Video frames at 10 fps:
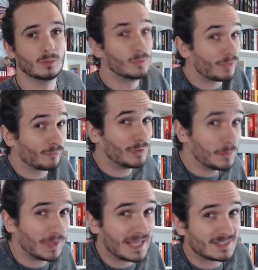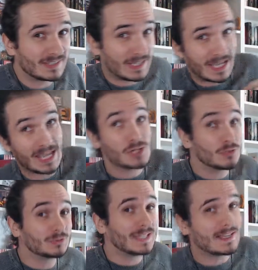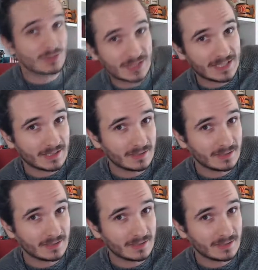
with the free updates and the occasional DLC,